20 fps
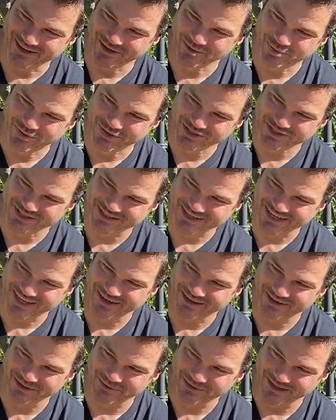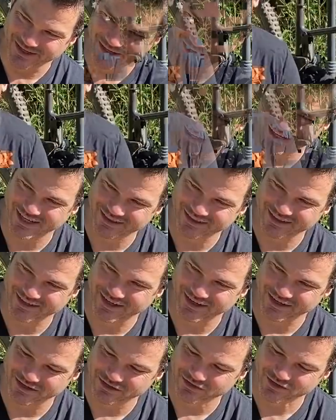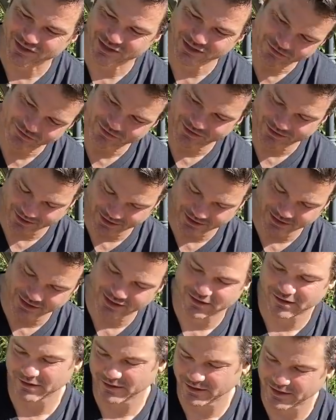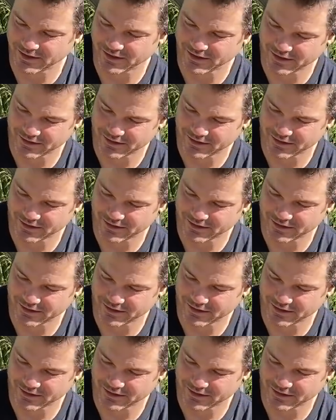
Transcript: or push it down or whatever to get the air to transfer and then let all the air